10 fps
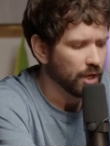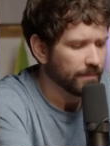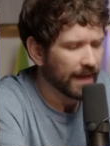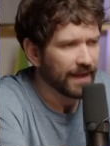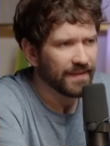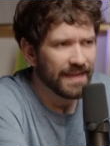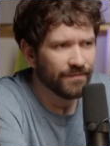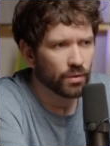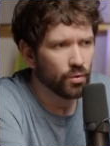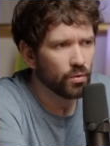like I think
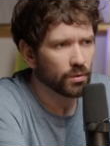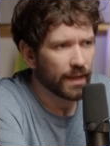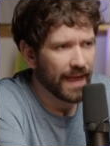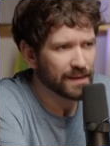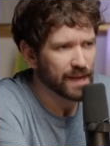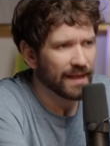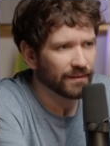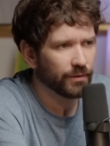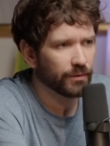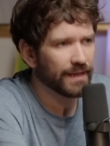even Google like has
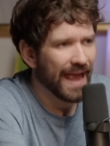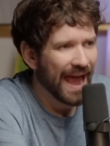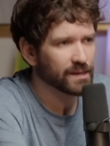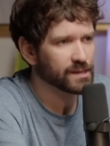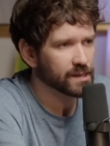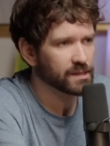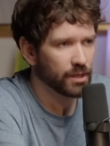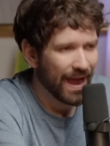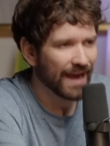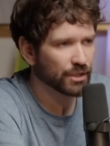literally access to your
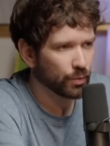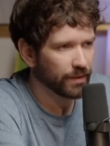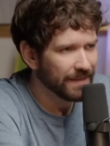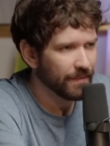actual emails.